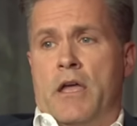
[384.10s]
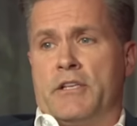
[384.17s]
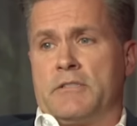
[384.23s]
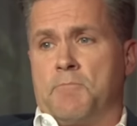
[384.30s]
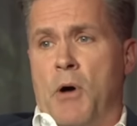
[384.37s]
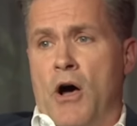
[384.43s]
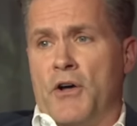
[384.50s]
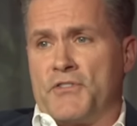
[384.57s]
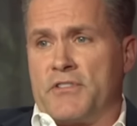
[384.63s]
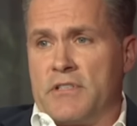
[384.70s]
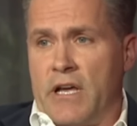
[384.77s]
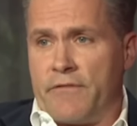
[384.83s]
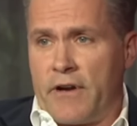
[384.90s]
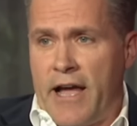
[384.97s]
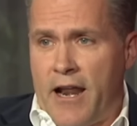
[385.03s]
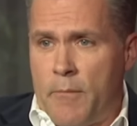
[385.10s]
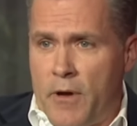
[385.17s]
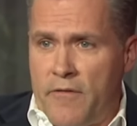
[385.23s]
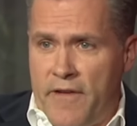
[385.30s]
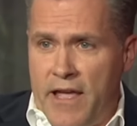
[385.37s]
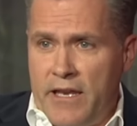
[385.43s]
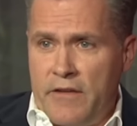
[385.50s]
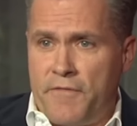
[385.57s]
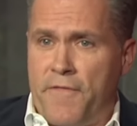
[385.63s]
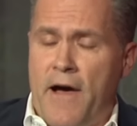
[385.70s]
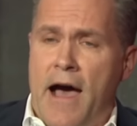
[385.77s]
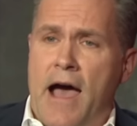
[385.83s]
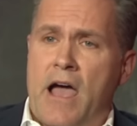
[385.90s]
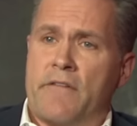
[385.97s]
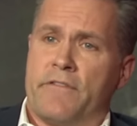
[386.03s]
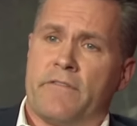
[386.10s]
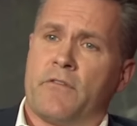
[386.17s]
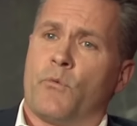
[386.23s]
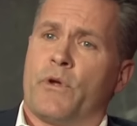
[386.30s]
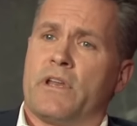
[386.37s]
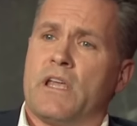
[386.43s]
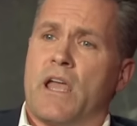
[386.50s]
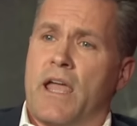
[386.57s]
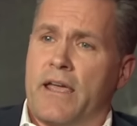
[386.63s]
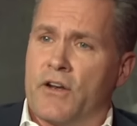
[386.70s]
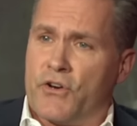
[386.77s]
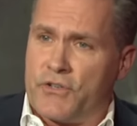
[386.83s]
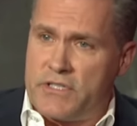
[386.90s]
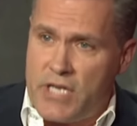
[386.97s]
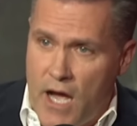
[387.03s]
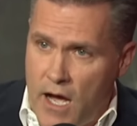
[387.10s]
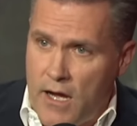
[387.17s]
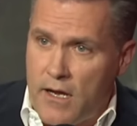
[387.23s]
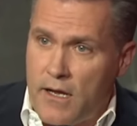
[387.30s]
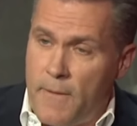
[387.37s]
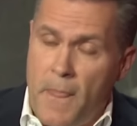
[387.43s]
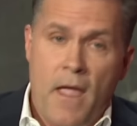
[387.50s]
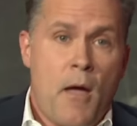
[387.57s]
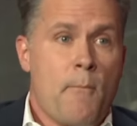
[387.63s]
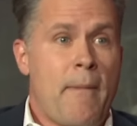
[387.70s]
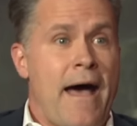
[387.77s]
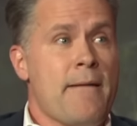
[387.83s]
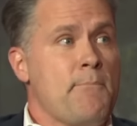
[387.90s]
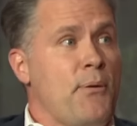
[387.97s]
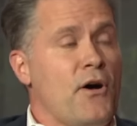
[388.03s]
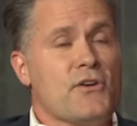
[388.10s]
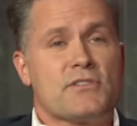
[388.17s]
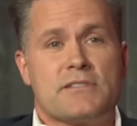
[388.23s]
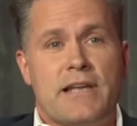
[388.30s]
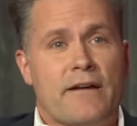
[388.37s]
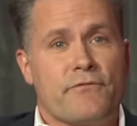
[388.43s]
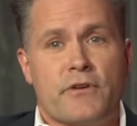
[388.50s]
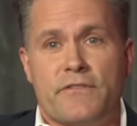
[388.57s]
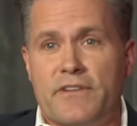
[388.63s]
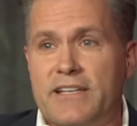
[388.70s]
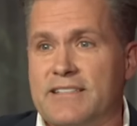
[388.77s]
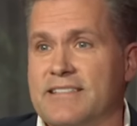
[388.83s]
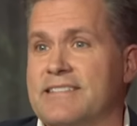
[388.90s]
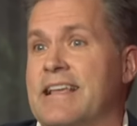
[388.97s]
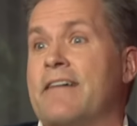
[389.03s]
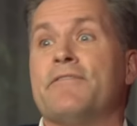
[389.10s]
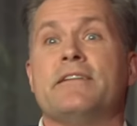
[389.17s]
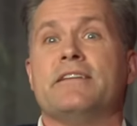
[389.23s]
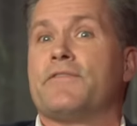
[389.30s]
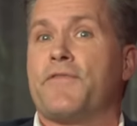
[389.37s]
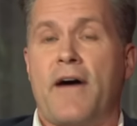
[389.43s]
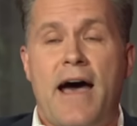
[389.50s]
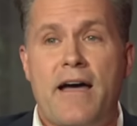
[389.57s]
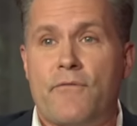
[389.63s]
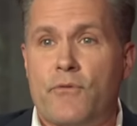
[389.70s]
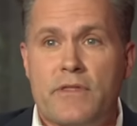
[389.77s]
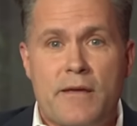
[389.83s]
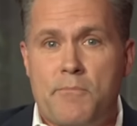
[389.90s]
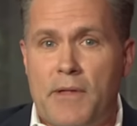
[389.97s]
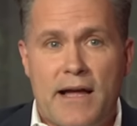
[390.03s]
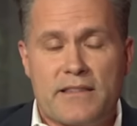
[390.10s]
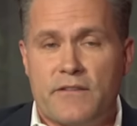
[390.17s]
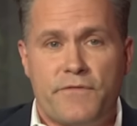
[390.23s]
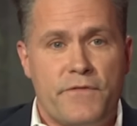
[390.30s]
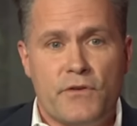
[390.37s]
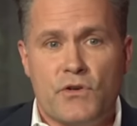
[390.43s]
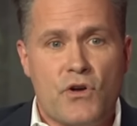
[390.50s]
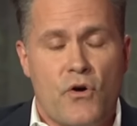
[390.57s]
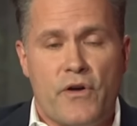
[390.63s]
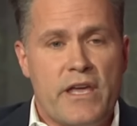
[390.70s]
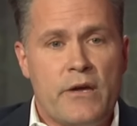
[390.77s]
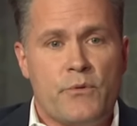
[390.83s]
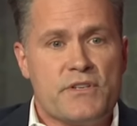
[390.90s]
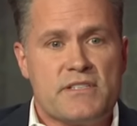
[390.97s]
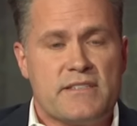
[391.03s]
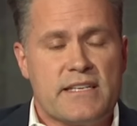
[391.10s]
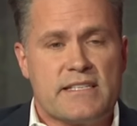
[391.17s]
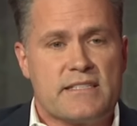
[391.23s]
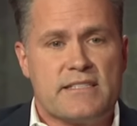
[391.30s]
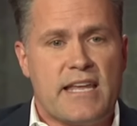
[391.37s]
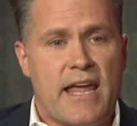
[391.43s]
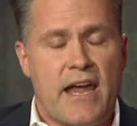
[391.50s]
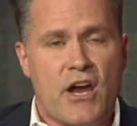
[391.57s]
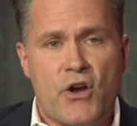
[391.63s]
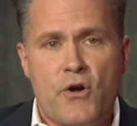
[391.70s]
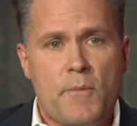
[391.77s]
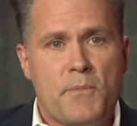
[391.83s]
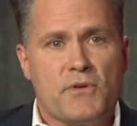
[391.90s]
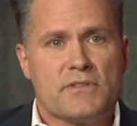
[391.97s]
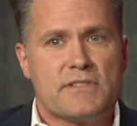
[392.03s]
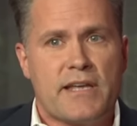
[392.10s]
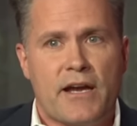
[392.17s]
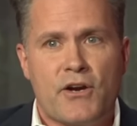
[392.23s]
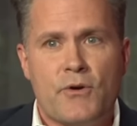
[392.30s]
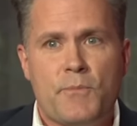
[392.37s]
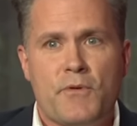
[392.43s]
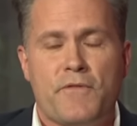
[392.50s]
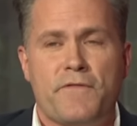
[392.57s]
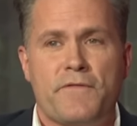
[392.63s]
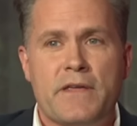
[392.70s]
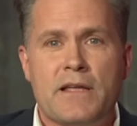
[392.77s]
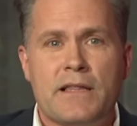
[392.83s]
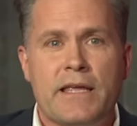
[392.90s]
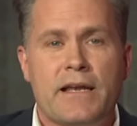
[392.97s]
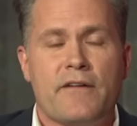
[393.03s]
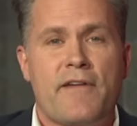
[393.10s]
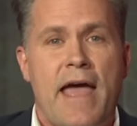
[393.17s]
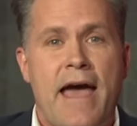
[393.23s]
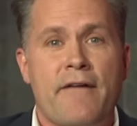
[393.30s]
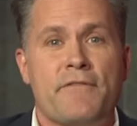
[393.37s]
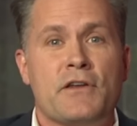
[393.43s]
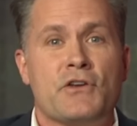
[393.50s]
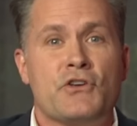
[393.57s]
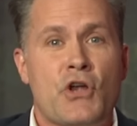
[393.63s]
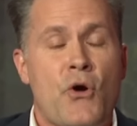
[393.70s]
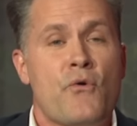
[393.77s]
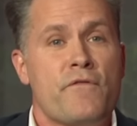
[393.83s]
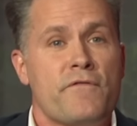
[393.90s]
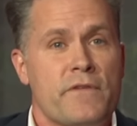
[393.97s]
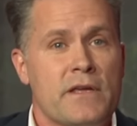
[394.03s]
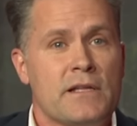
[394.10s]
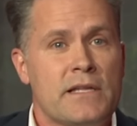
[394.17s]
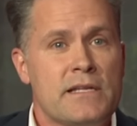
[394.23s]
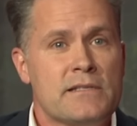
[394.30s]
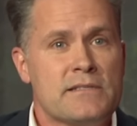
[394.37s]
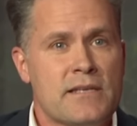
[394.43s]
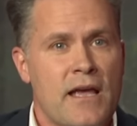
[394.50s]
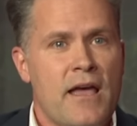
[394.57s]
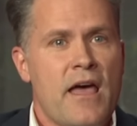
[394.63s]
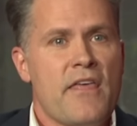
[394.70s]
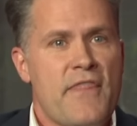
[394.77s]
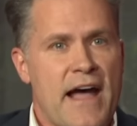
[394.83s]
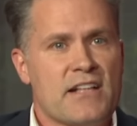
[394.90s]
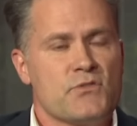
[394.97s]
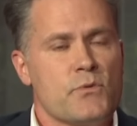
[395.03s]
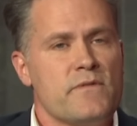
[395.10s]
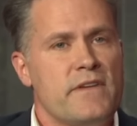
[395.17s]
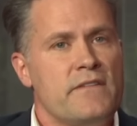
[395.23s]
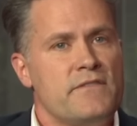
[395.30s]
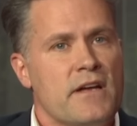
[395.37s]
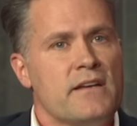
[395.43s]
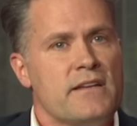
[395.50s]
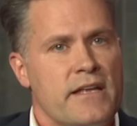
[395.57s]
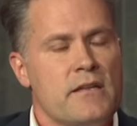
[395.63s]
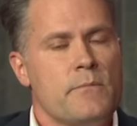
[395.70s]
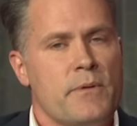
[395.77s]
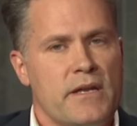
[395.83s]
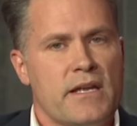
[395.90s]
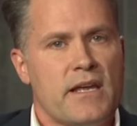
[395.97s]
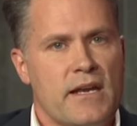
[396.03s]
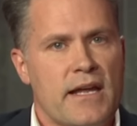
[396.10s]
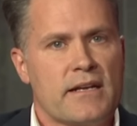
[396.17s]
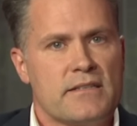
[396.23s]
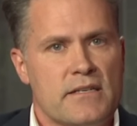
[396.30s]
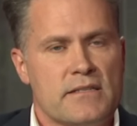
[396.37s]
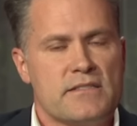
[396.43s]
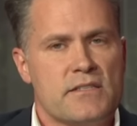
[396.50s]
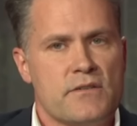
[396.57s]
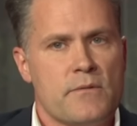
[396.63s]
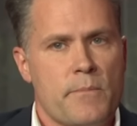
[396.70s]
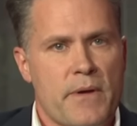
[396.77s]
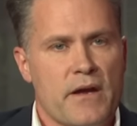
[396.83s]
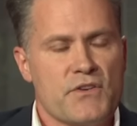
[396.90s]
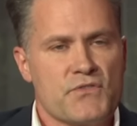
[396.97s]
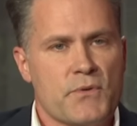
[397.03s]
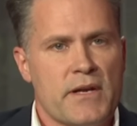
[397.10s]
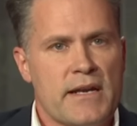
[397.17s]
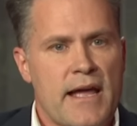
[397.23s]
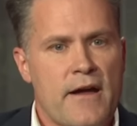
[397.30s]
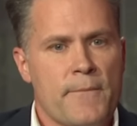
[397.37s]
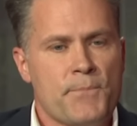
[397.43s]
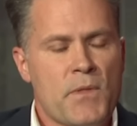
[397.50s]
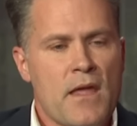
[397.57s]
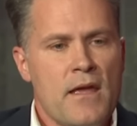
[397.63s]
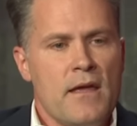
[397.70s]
His pulse never got above 85, even when he ate her tongue. My pulse never even hit 75 when they blocked the field goal. It was this terrible, terrible feeling of having no feelings. That's what they've done to anybody connected to the Bears right now.